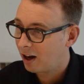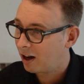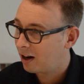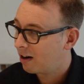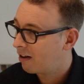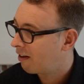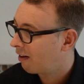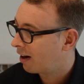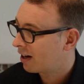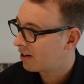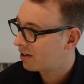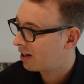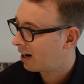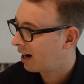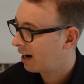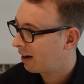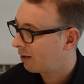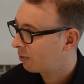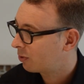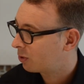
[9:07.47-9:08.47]
a nice
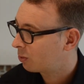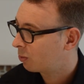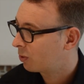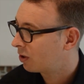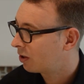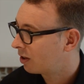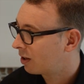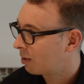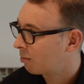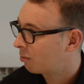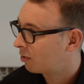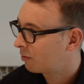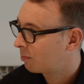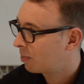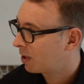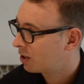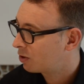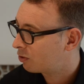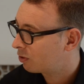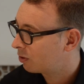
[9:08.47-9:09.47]
house with a number of
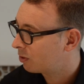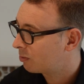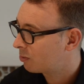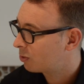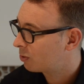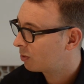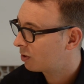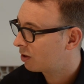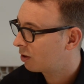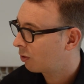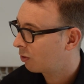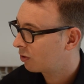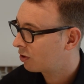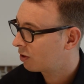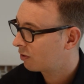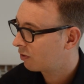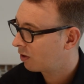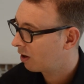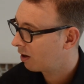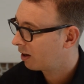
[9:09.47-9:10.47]
bedrooms with
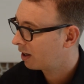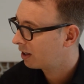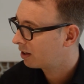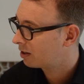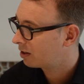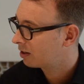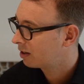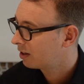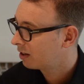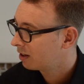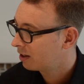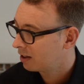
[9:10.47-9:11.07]
lots of light,